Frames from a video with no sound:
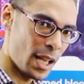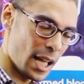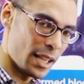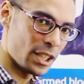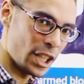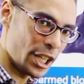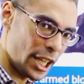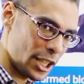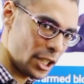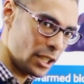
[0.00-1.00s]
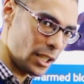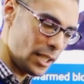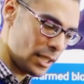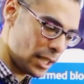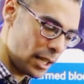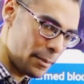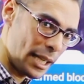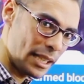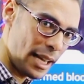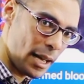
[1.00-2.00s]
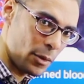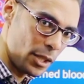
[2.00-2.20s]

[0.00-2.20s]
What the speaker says: And the direction is coming down,